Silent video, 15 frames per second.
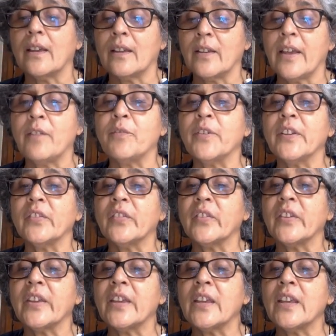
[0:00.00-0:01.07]

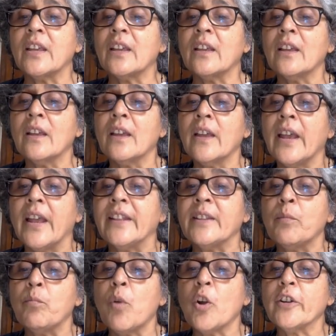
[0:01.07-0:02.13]
everything in the
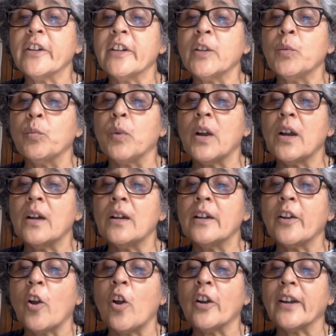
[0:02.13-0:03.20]
modern world
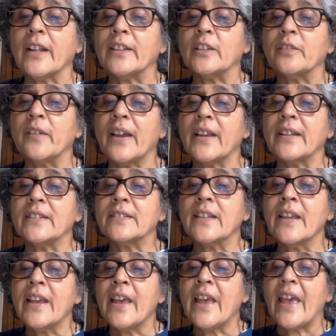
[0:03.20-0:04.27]
or otherwise,
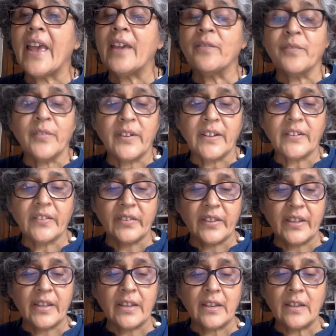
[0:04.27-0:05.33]

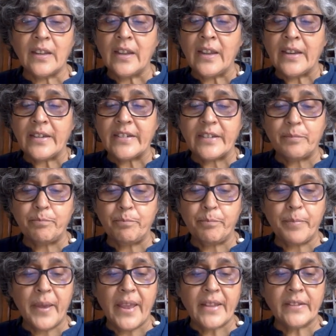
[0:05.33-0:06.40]
everything
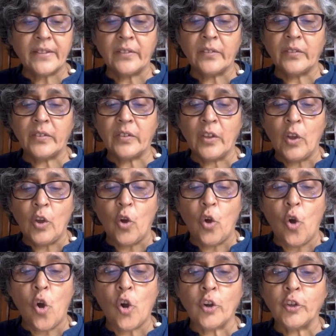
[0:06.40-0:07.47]
depends
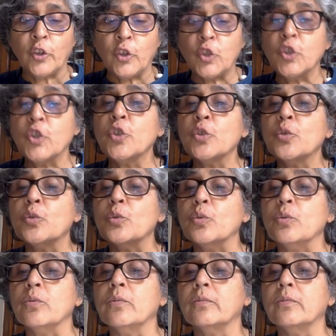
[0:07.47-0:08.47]
on you.